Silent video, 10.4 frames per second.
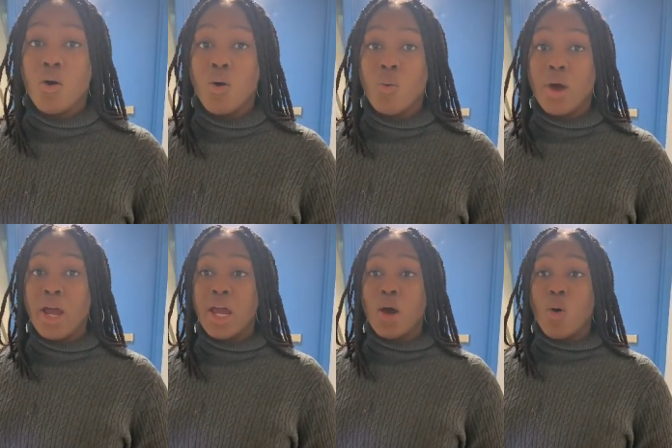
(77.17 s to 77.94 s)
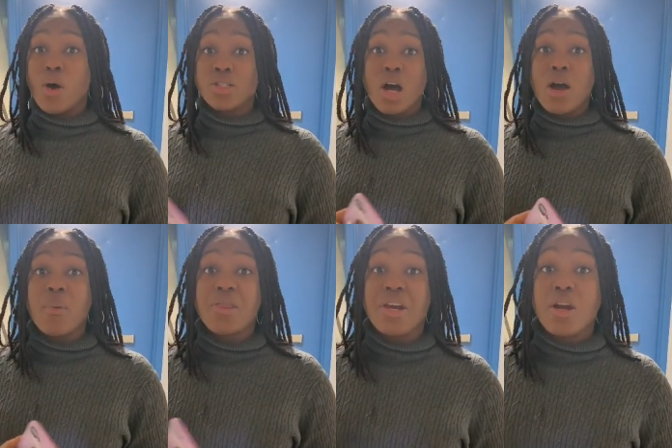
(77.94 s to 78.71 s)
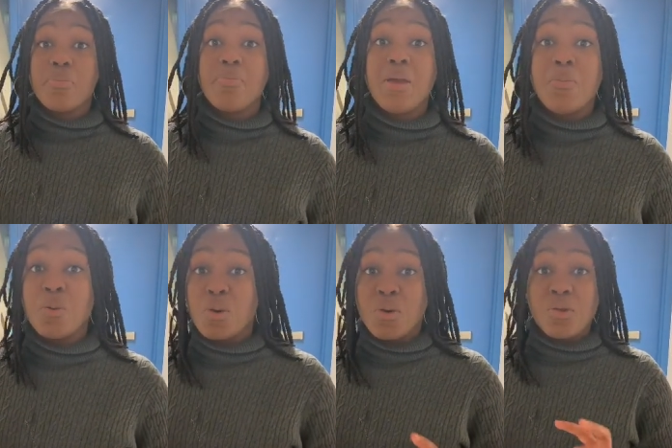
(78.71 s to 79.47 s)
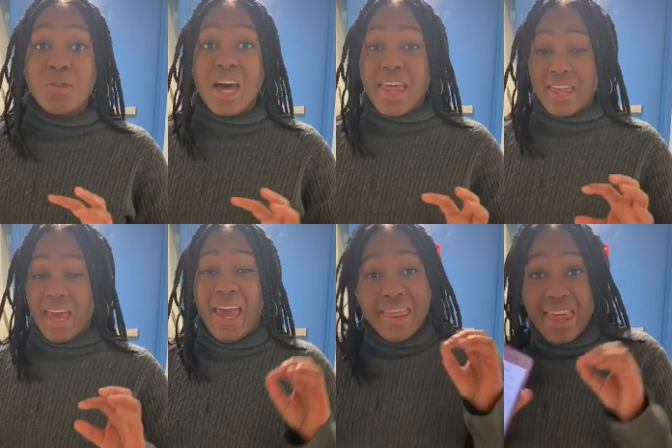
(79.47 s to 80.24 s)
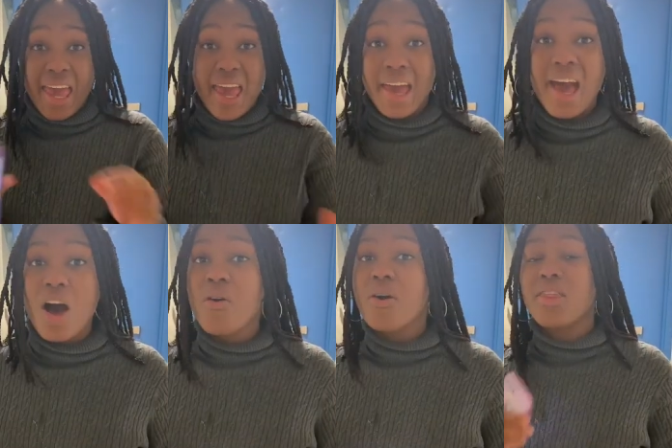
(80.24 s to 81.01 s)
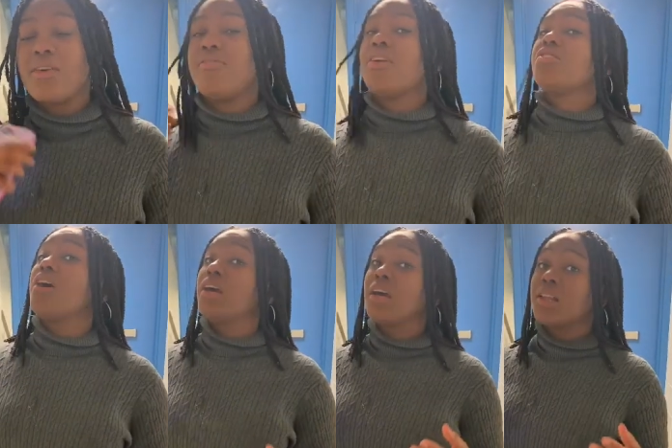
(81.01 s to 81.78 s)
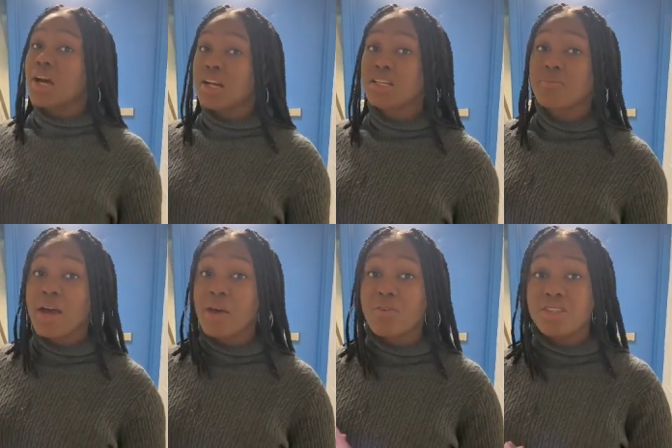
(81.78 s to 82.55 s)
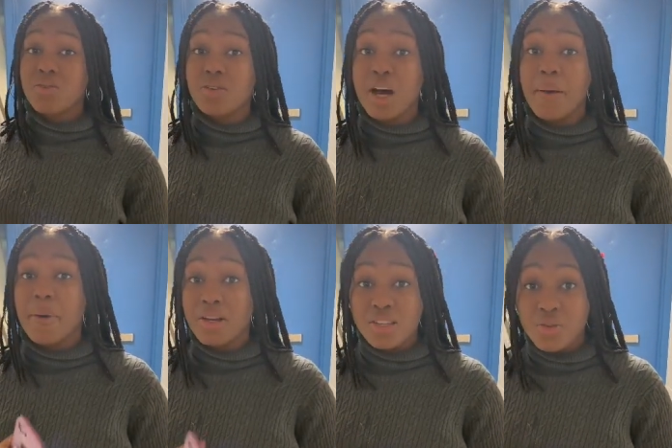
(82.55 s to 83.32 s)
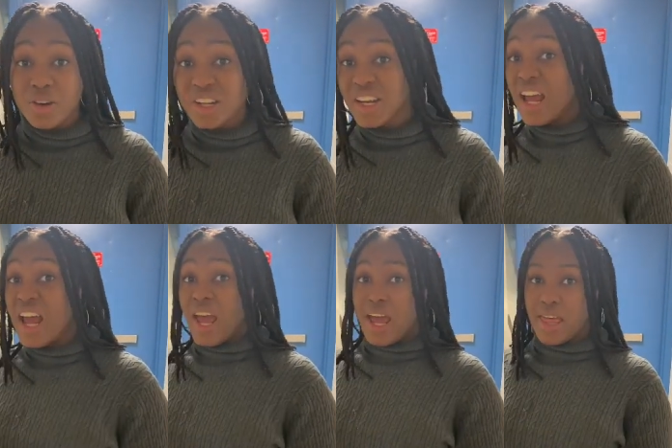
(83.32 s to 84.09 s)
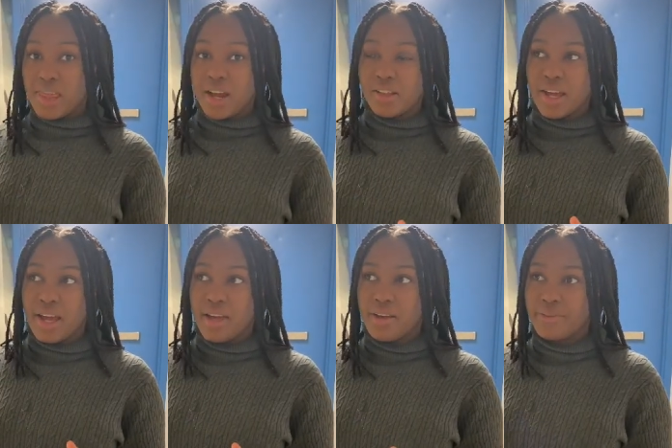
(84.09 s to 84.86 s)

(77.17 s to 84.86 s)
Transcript: or talk about their people that they hang out with. If they're talking a lot of smack with someone about someone and they're like